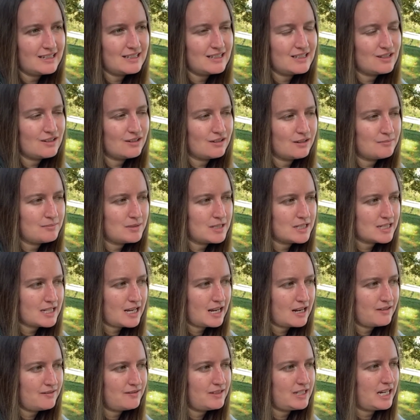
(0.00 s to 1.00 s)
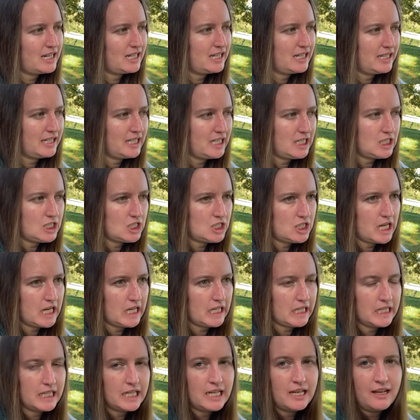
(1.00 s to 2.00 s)
So I'm just kind of taking each
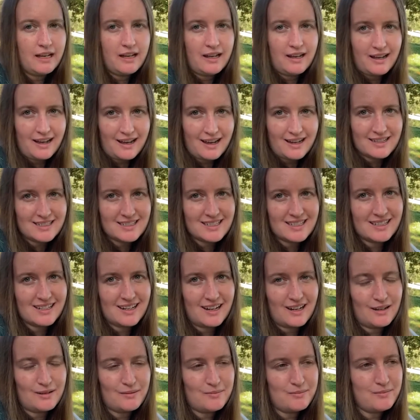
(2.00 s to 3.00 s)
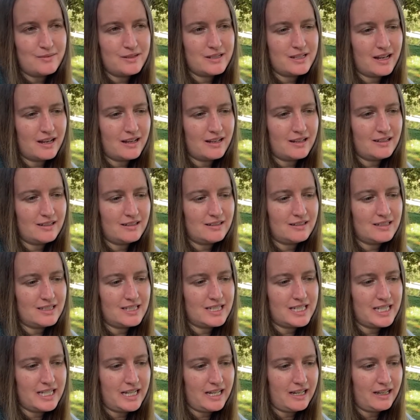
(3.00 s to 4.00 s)
day as it comes and
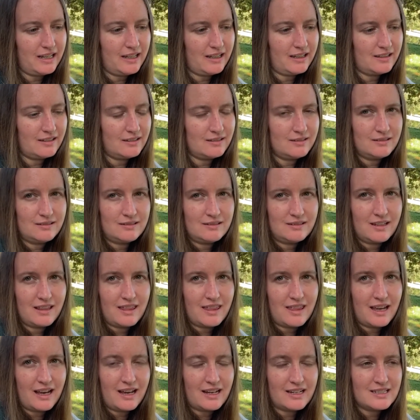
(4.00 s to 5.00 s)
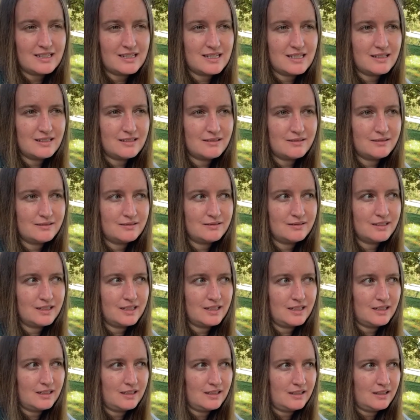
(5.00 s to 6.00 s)
seeing that
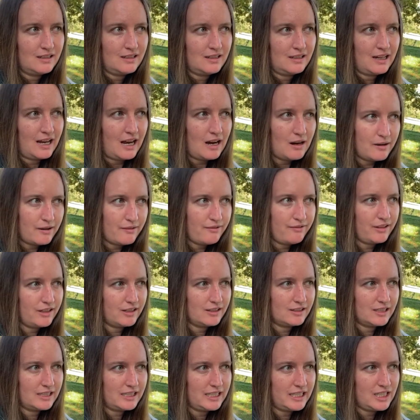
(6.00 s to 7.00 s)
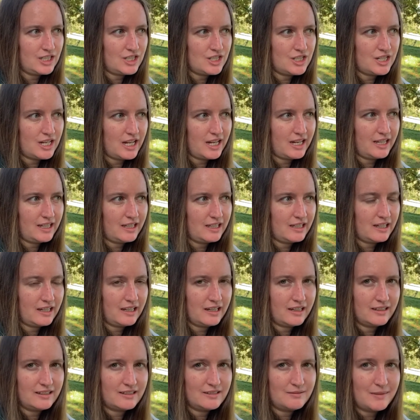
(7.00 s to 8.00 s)
how I feel on each day
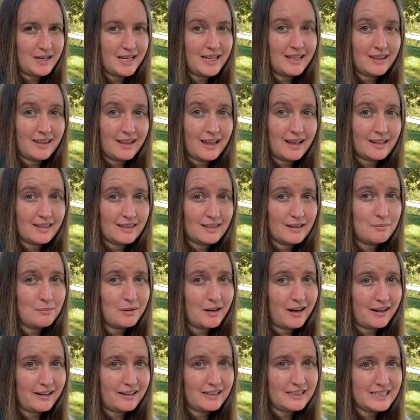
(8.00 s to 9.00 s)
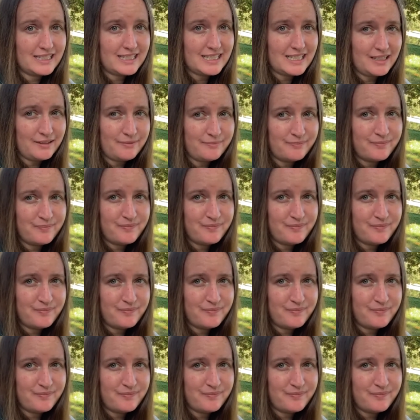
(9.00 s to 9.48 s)
and making that the priority.